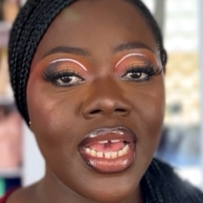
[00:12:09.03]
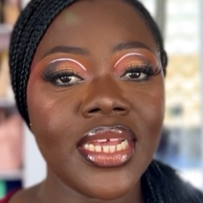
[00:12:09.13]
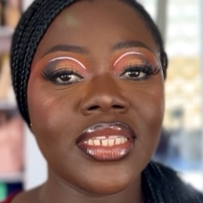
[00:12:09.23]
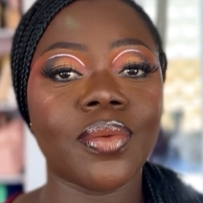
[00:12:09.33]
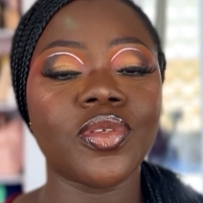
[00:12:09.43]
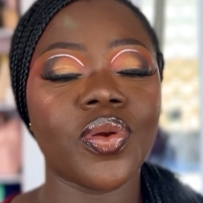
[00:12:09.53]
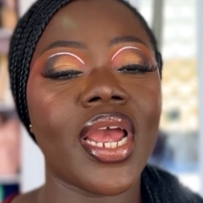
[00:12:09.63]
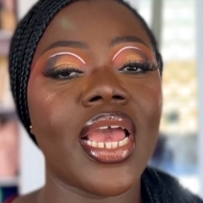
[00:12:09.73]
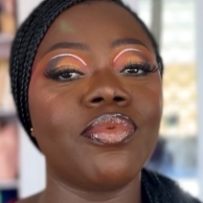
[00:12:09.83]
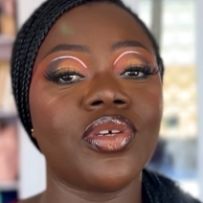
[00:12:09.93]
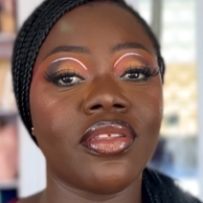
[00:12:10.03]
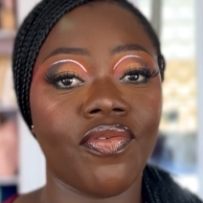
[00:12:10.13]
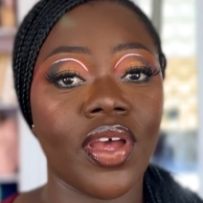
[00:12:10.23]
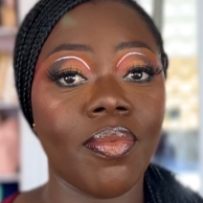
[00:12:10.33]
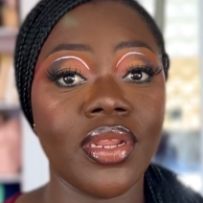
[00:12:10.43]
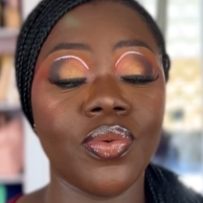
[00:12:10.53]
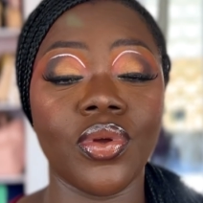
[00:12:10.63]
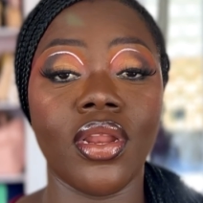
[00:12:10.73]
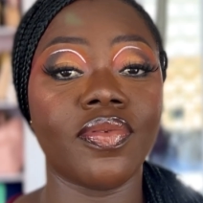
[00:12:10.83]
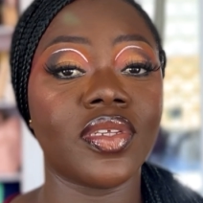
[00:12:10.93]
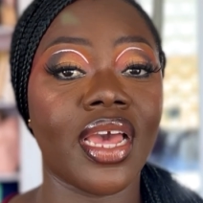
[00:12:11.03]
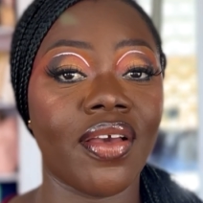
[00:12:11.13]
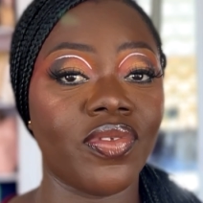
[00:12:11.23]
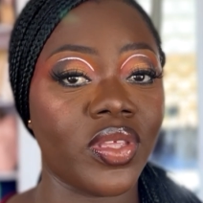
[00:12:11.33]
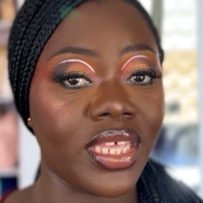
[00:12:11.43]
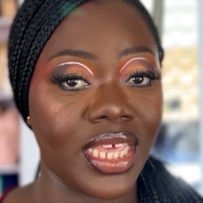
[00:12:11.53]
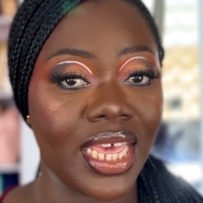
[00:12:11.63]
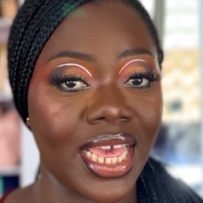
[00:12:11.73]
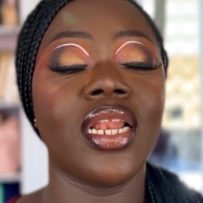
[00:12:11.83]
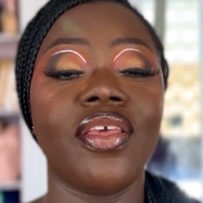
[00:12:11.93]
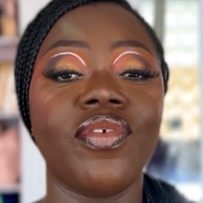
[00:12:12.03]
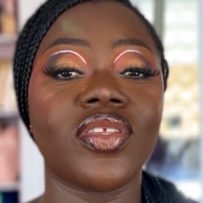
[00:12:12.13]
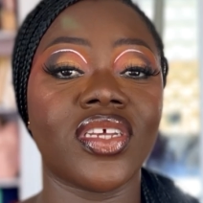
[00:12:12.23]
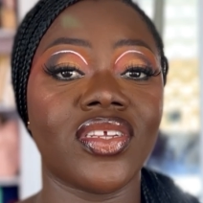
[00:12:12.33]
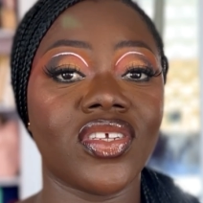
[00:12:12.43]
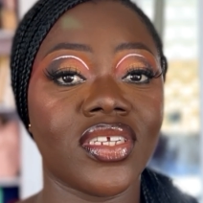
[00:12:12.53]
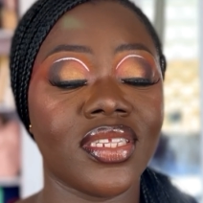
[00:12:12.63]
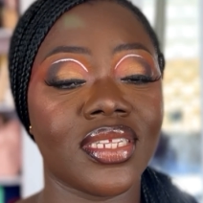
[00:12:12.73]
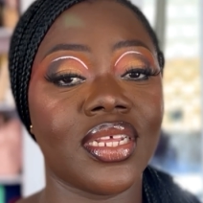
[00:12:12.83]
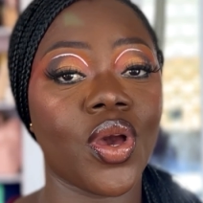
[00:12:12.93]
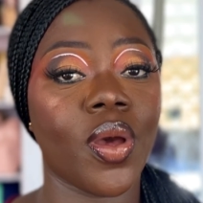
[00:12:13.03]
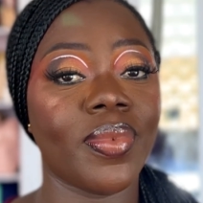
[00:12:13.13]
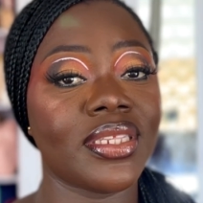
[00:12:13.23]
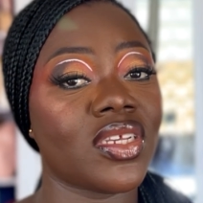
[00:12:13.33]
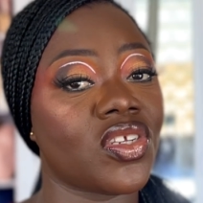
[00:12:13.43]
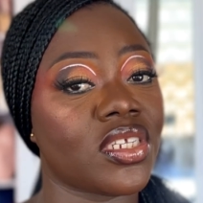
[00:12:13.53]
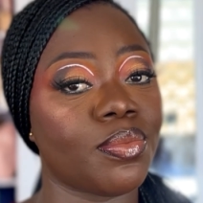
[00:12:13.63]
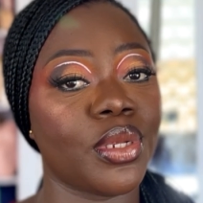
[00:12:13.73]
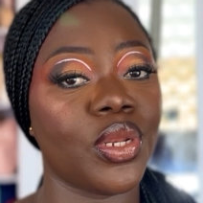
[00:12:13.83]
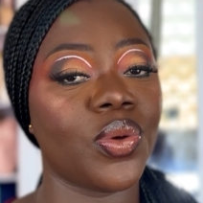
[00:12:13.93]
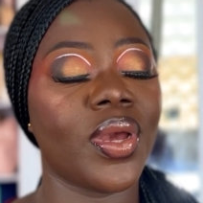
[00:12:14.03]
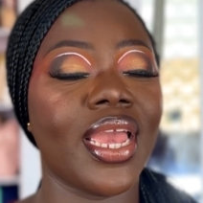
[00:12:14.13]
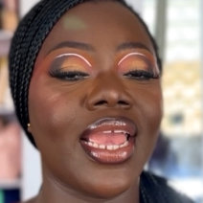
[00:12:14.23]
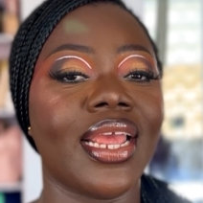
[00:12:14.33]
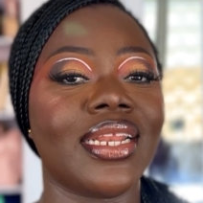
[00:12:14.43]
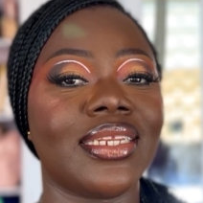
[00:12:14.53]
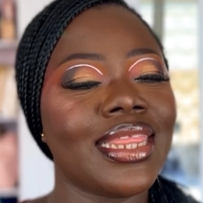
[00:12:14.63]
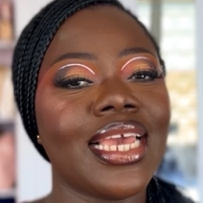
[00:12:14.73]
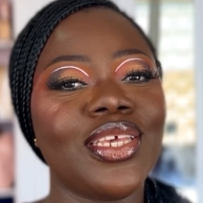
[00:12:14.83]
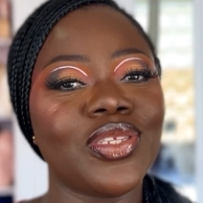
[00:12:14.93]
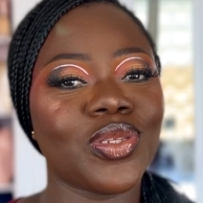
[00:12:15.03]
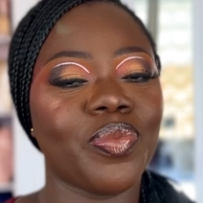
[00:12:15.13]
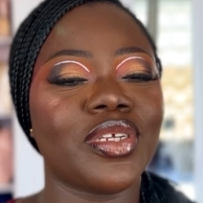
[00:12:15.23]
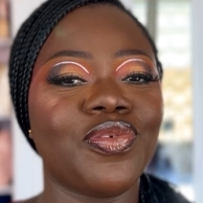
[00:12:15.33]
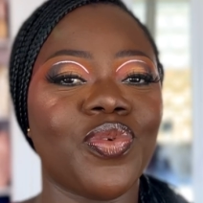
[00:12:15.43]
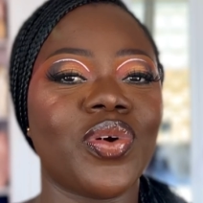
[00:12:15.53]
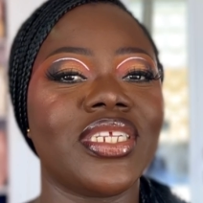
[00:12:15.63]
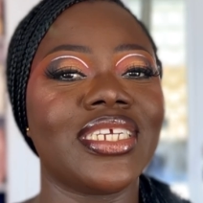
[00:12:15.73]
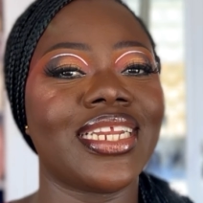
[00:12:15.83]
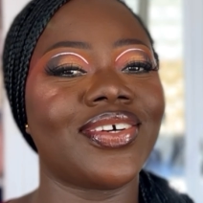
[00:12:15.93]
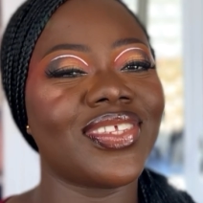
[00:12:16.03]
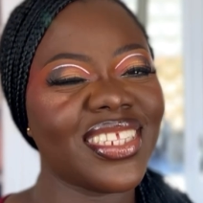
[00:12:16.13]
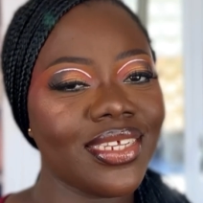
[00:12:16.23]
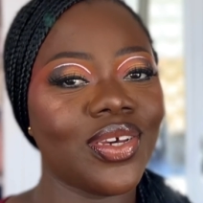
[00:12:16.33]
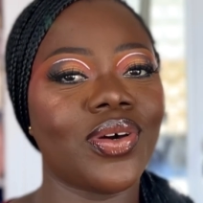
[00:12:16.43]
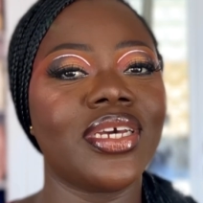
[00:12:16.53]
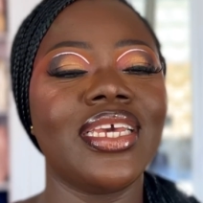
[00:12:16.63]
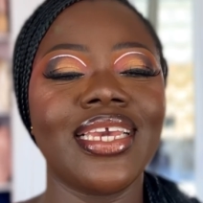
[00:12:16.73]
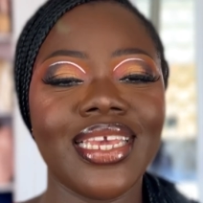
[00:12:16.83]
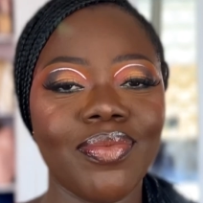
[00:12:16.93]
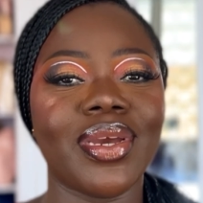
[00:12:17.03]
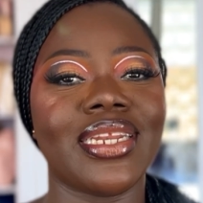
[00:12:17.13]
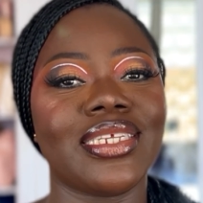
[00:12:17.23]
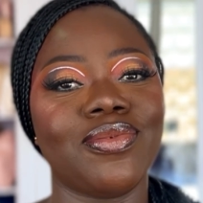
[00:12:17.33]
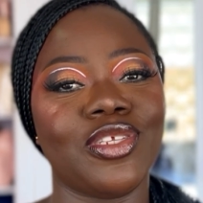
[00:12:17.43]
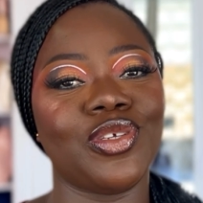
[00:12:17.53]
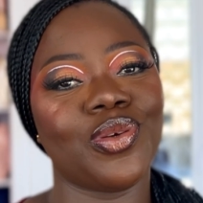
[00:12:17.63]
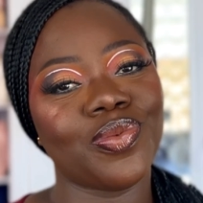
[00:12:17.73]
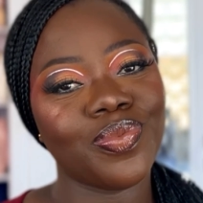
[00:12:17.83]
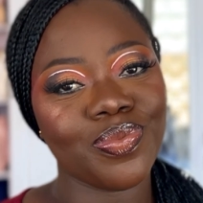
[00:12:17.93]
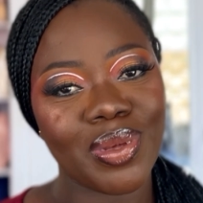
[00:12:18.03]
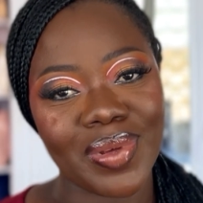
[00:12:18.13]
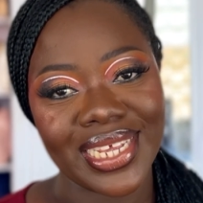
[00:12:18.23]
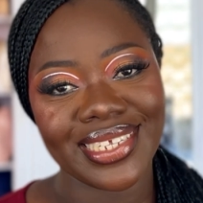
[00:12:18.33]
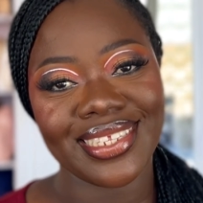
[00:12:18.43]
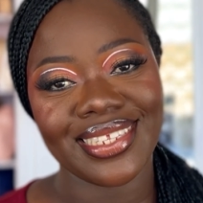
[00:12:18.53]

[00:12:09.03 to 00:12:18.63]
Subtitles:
Subscribe, join the family. We'd love to have you here. Leave your suggestions in the comment section below, and thank you so much for watching. I'll see you all in my next video. Bye bye.